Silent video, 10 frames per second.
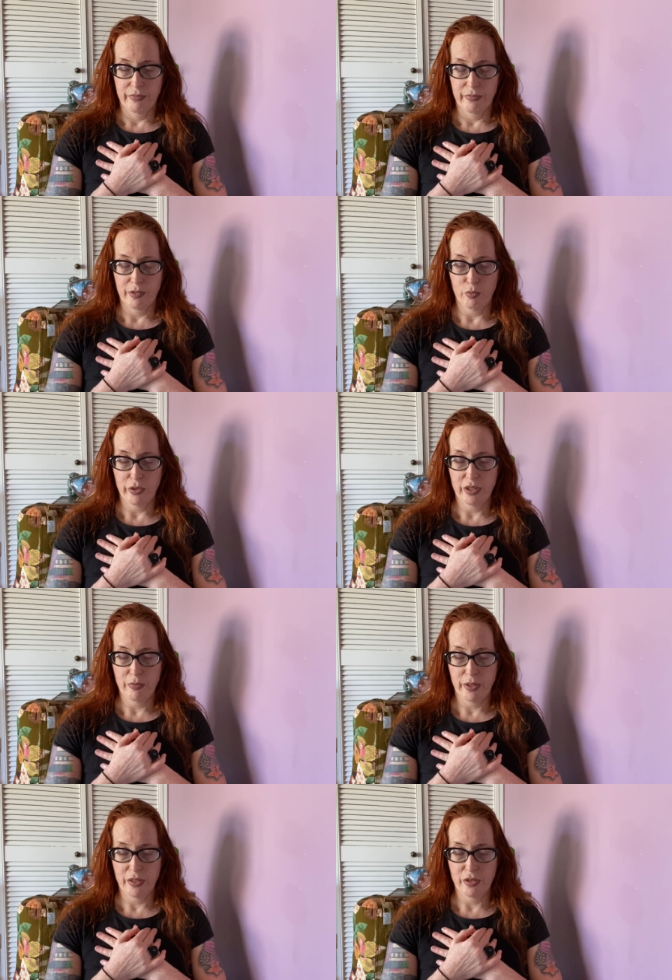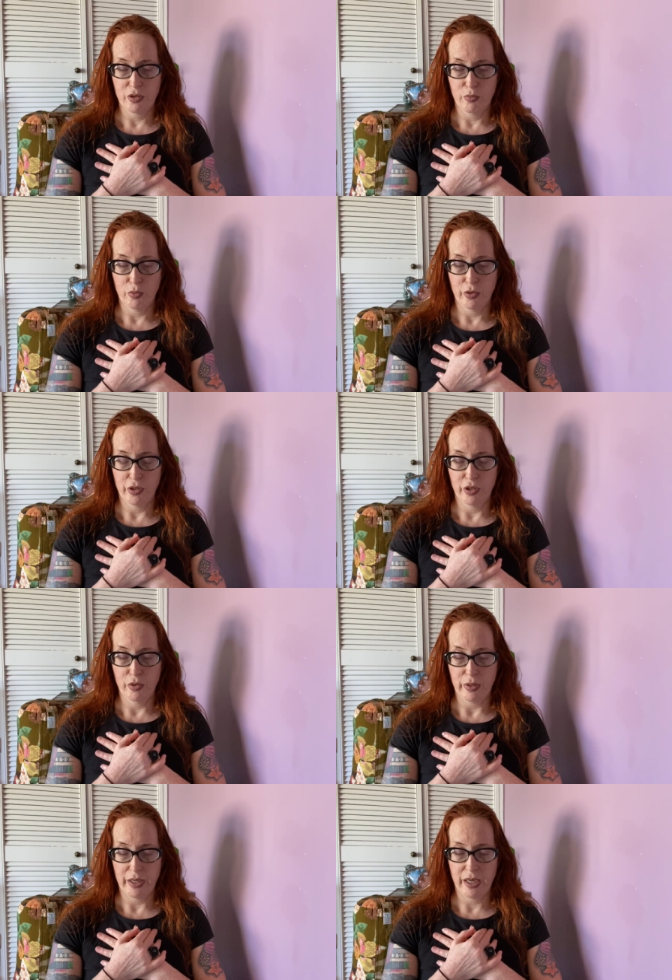And bring to mind someone you
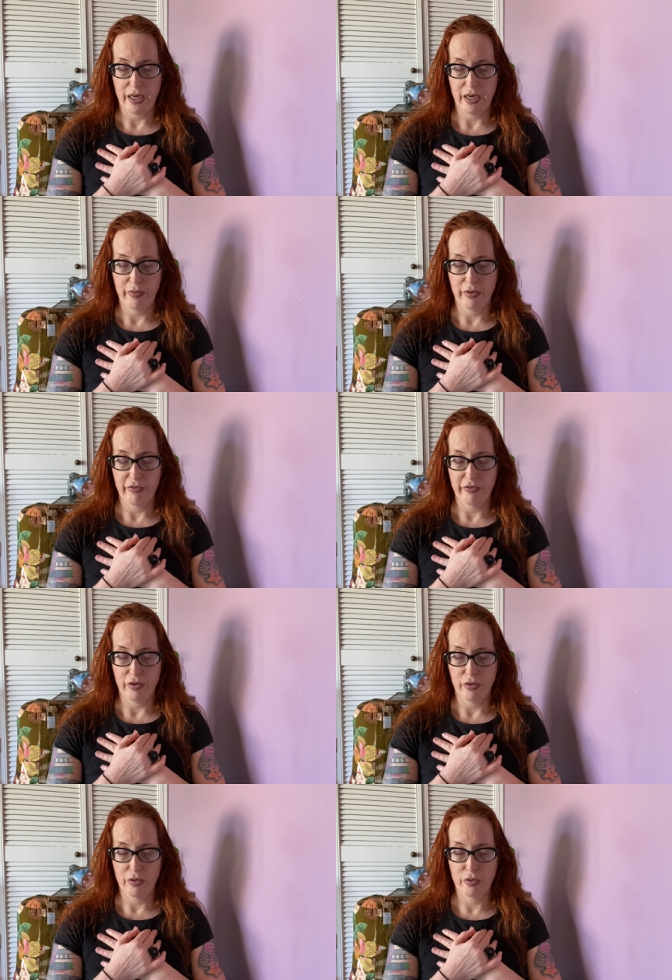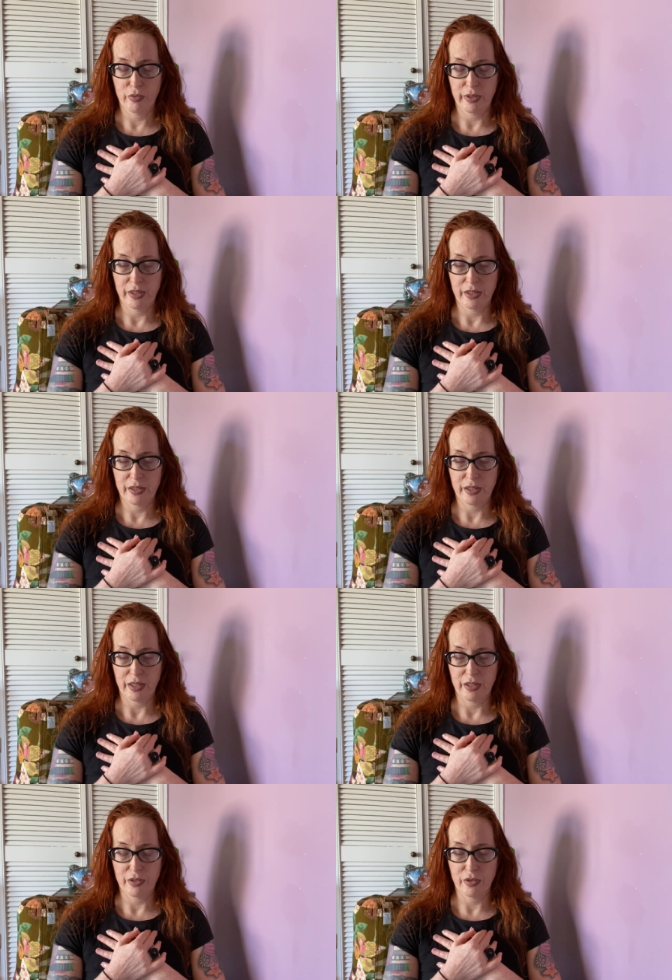are caring for who is
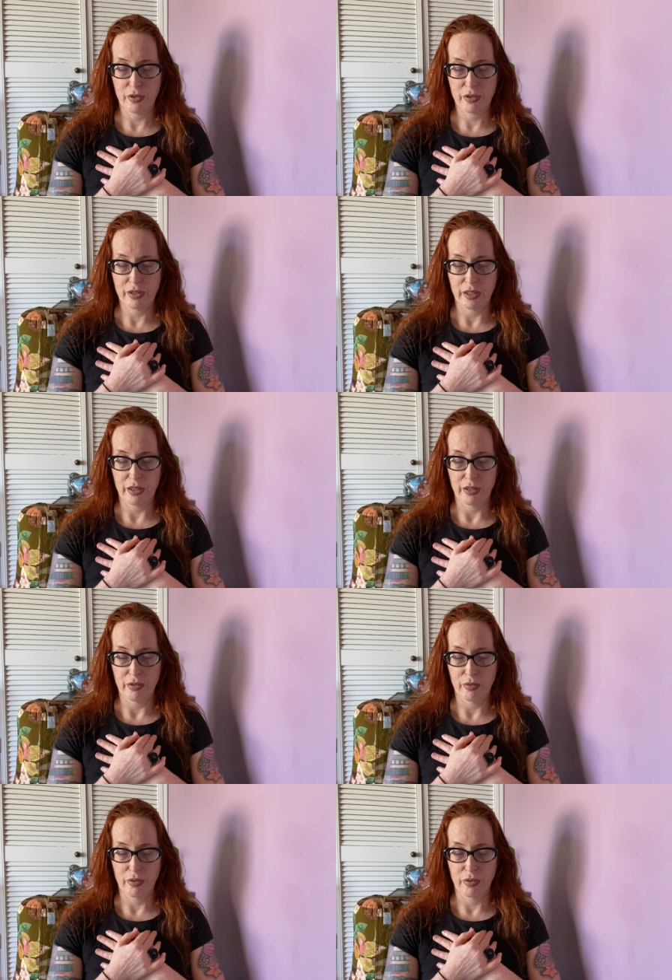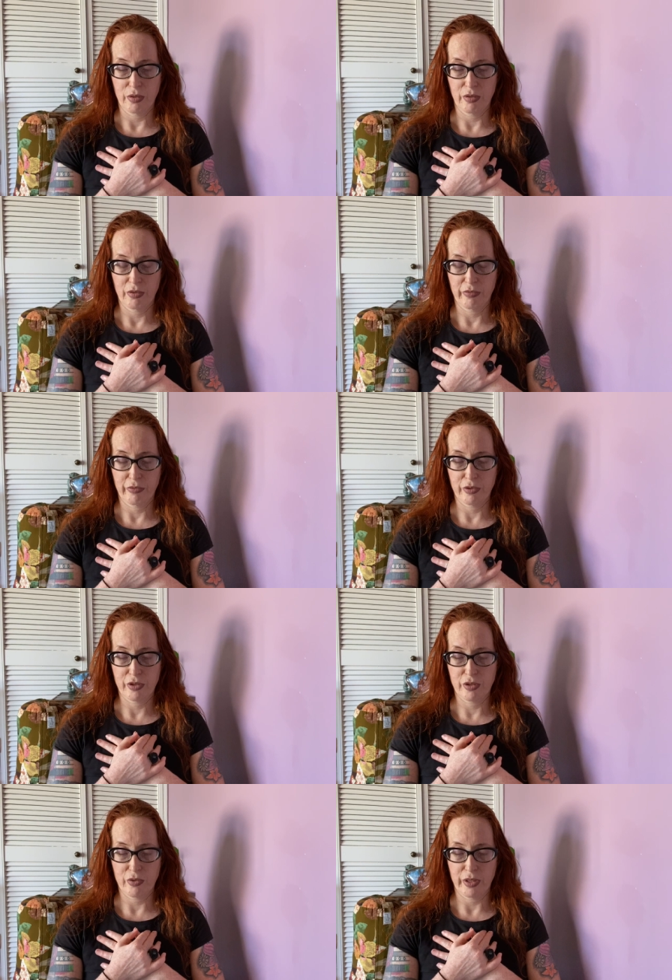exhausting you or
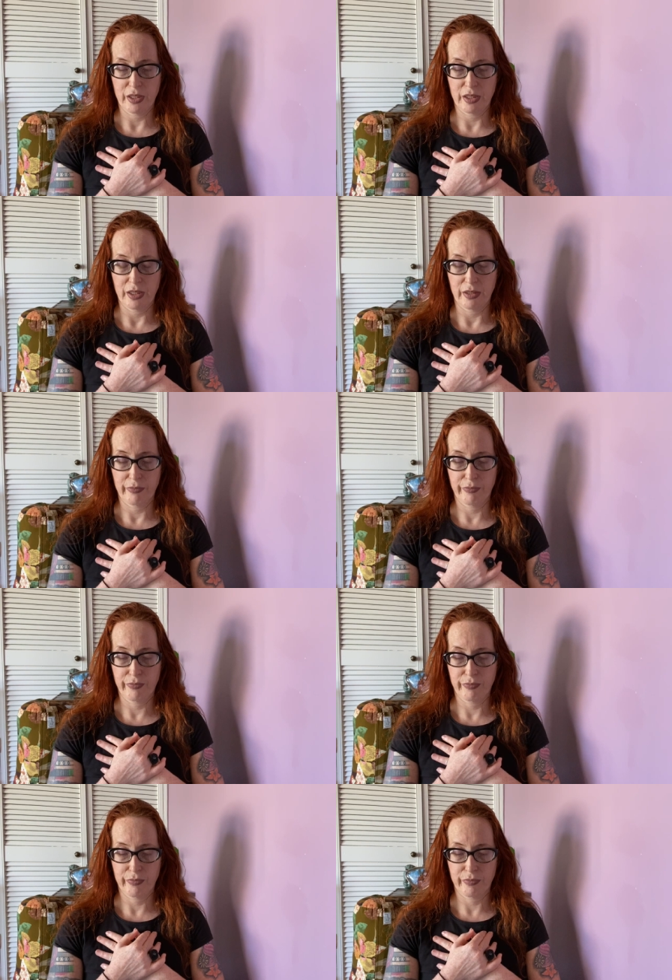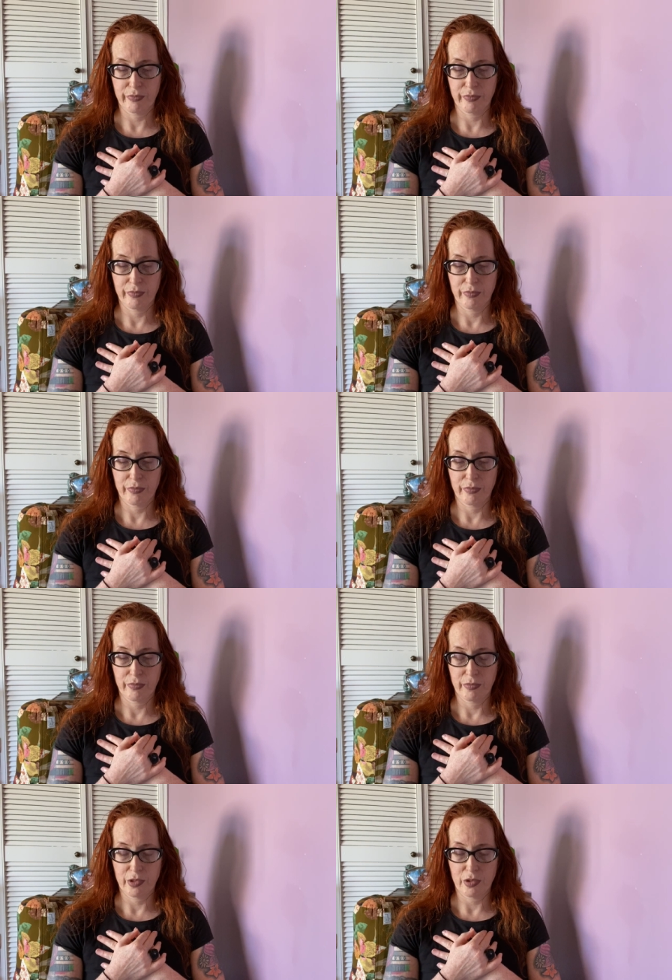frustrating.
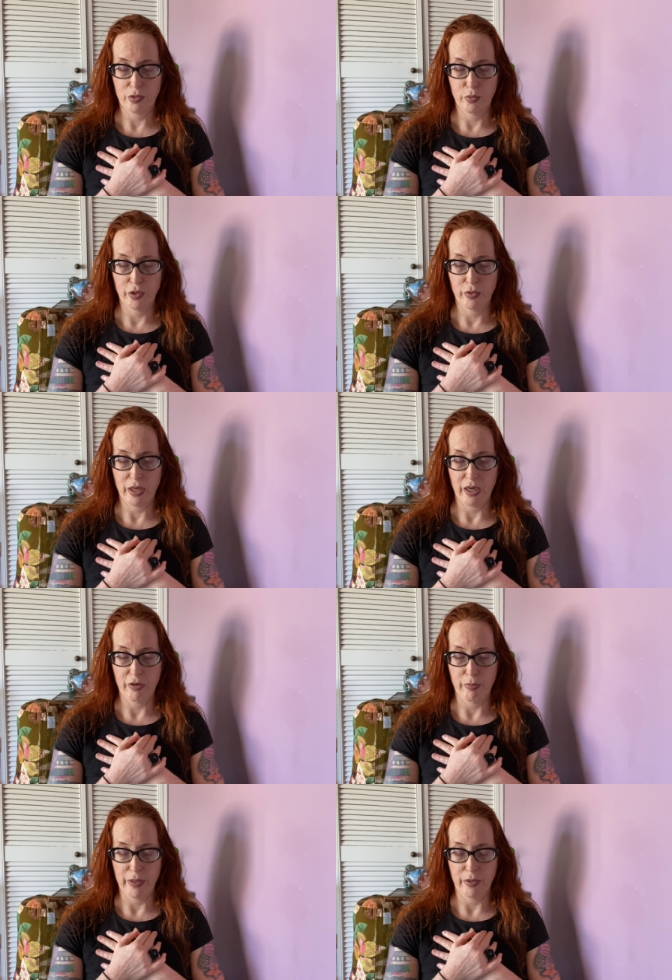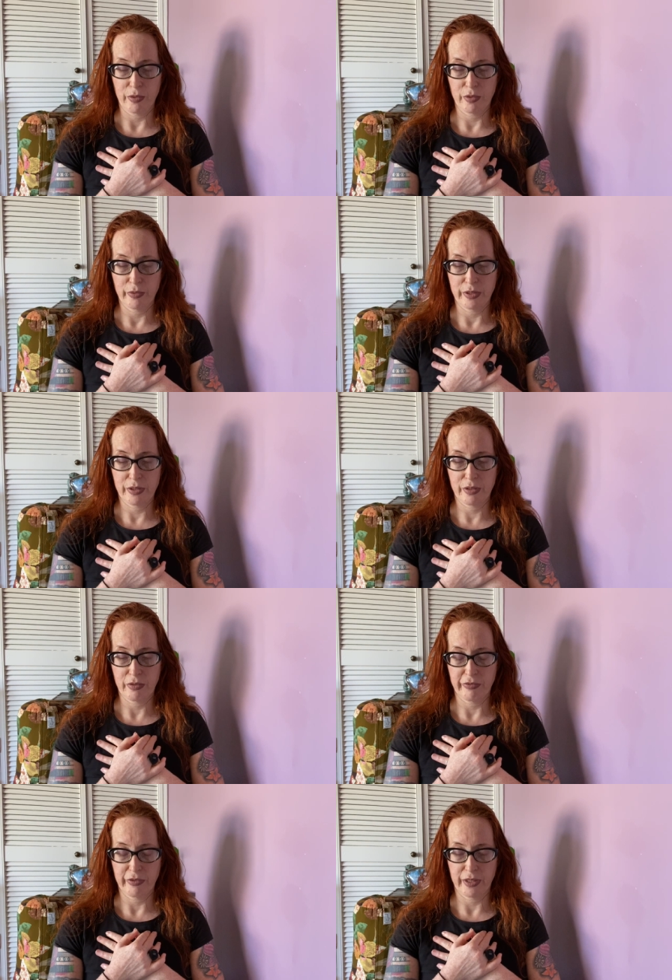Someone you care about who is
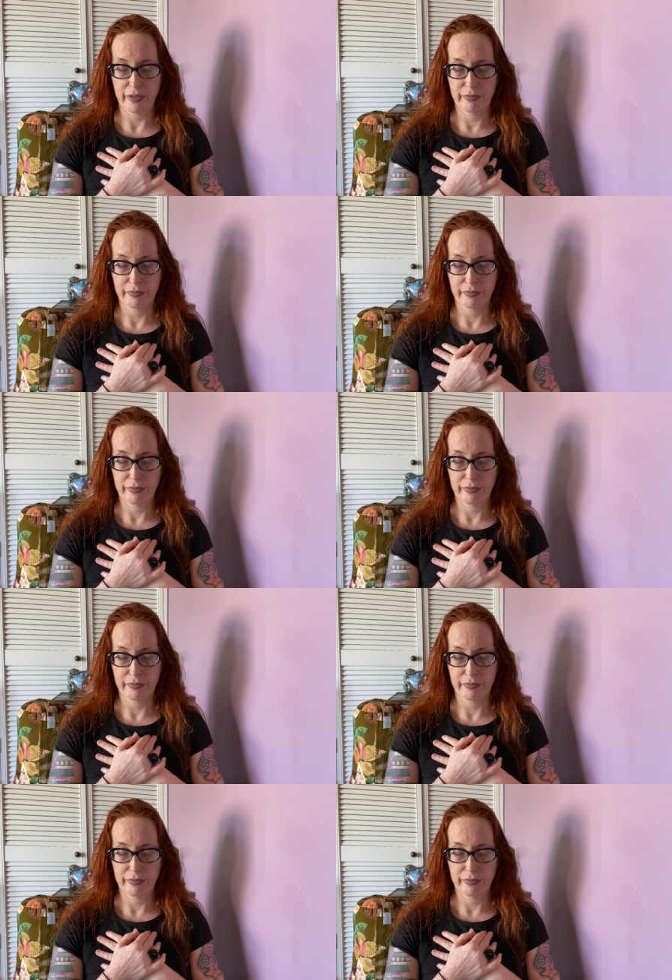suffering.